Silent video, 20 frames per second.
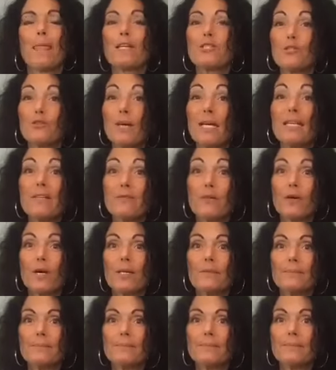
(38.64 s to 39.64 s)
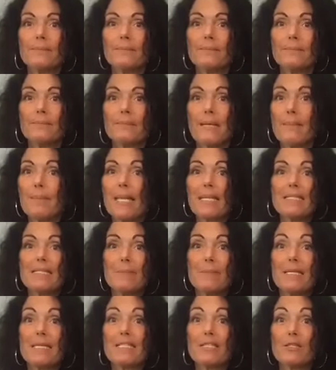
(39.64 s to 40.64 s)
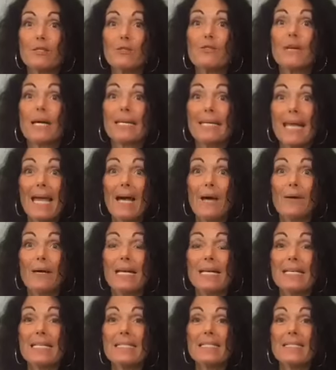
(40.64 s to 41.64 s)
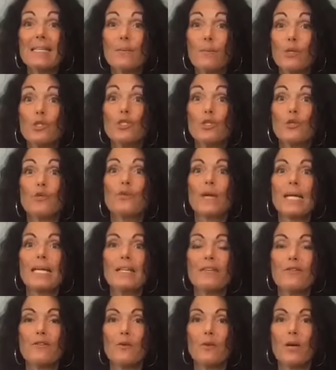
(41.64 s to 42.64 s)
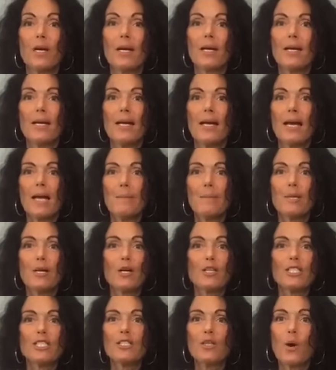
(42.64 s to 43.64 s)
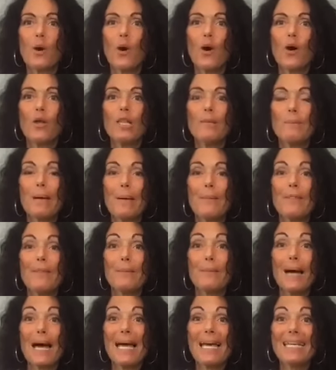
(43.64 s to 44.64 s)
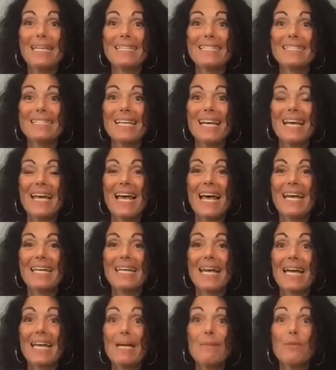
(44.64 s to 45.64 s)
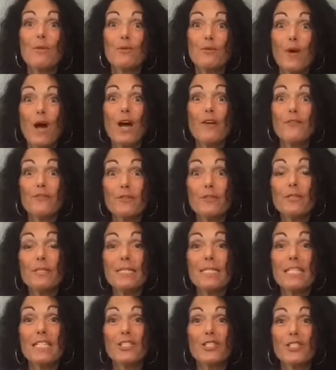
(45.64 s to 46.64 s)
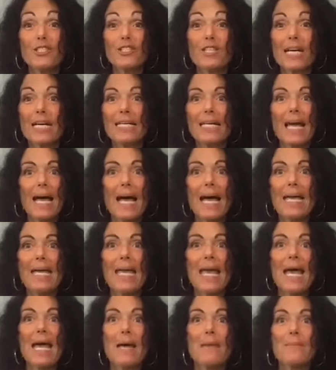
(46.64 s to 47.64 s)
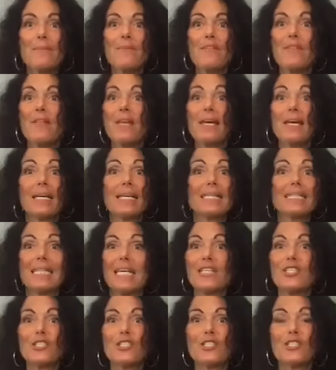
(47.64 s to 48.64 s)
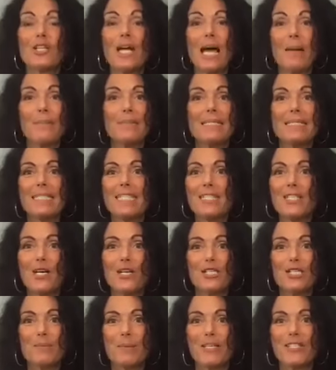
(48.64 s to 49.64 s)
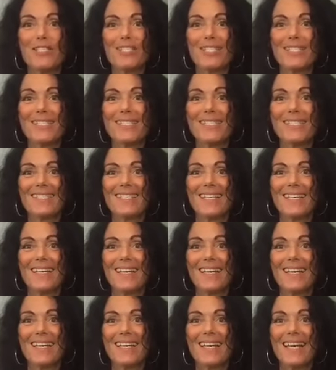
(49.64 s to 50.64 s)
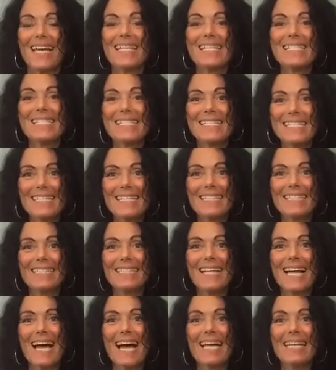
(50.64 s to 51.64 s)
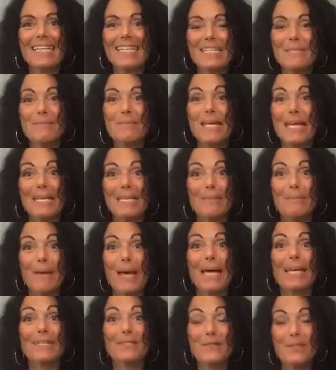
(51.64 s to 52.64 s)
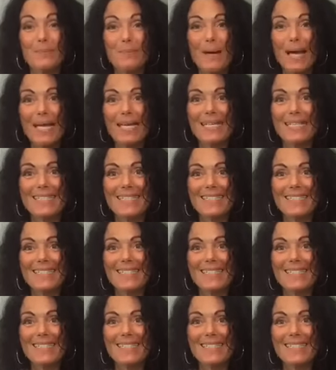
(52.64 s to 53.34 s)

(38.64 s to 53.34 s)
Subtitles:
ready for. Maybe that's the biggest clue right now, is what you're ready for, because it's all about the mind. And I am the raw food teacher, and I am the cleanser, I'm the detox specialist. And still, I keep getting back to the mind.